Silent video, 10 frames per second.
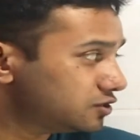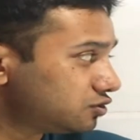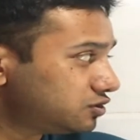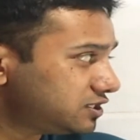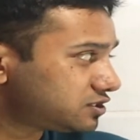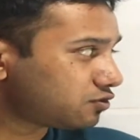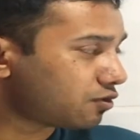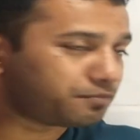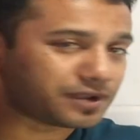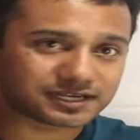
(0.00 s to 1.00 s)
So this
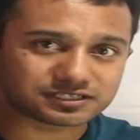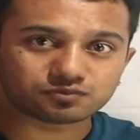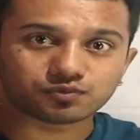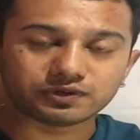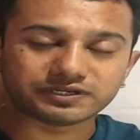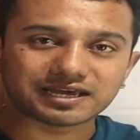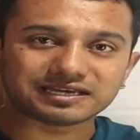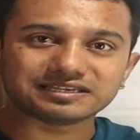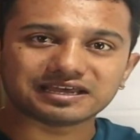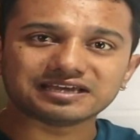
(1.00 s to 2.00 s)
complex, we will take
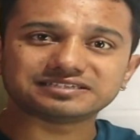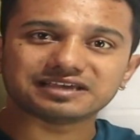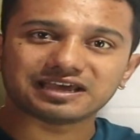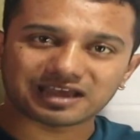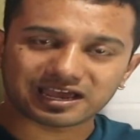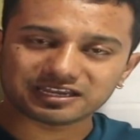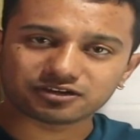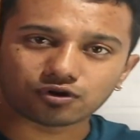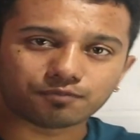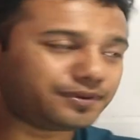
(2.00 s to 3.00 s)
it as
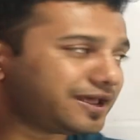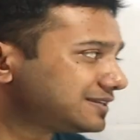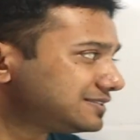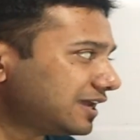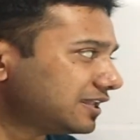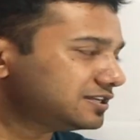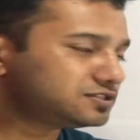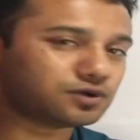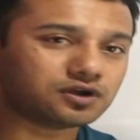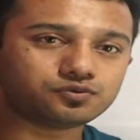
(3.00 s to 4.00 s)
anionic complex. And
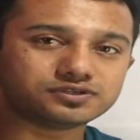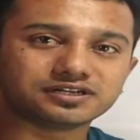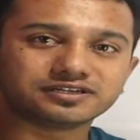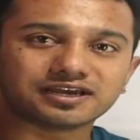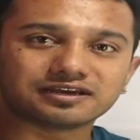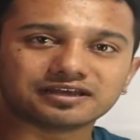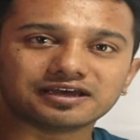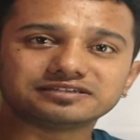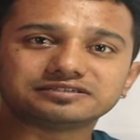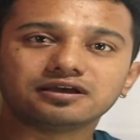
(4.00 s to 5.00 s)
this one, we shall take it
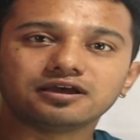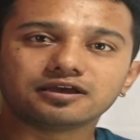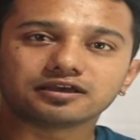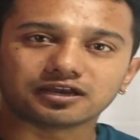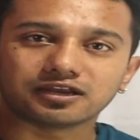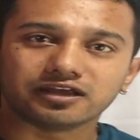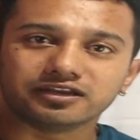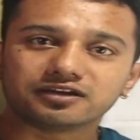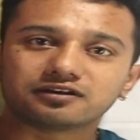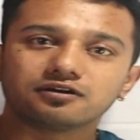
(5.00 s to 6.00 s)
as
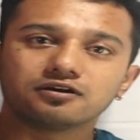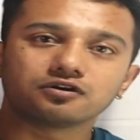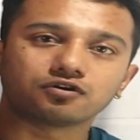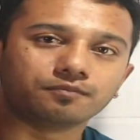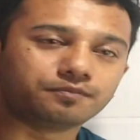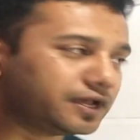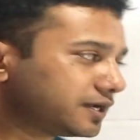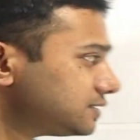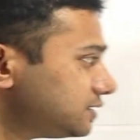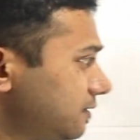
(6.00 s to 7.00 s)
cationic
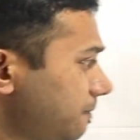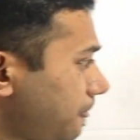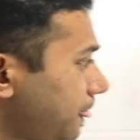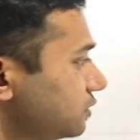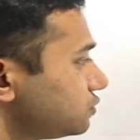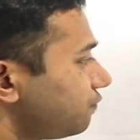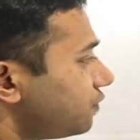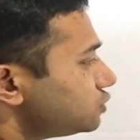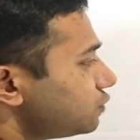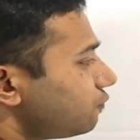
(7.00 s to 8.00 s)
complex. So
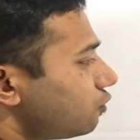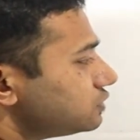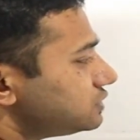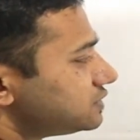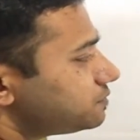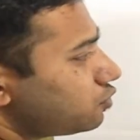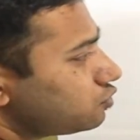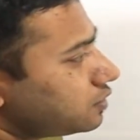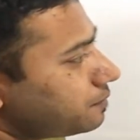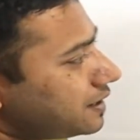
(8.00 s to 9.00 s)
first of all, since
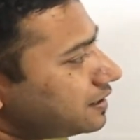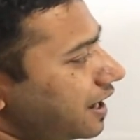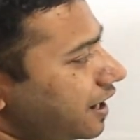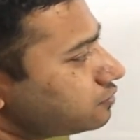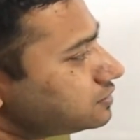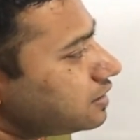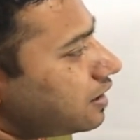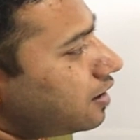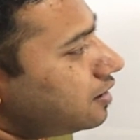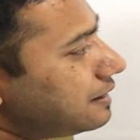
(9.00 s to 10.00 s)
both the metal ions
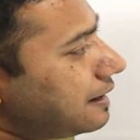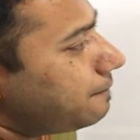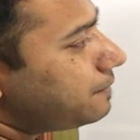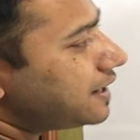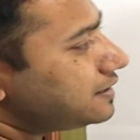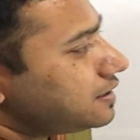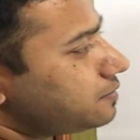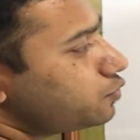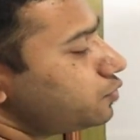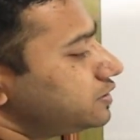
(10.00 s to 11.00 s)
are
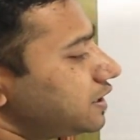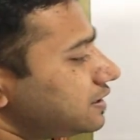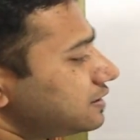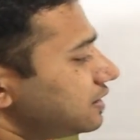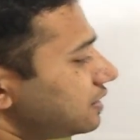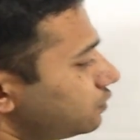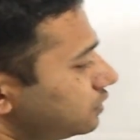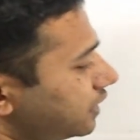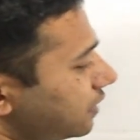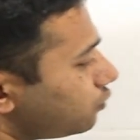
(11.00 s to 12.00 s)
platinum, we will
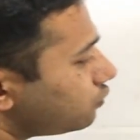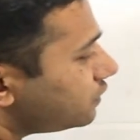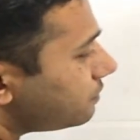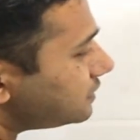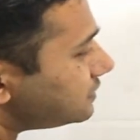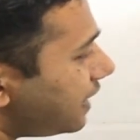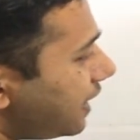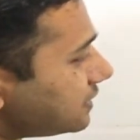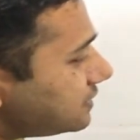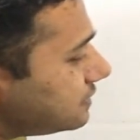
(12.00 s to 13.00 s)
take both of them as
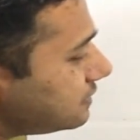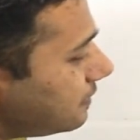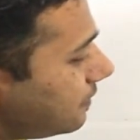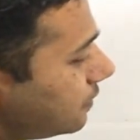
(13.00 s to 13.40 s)
X.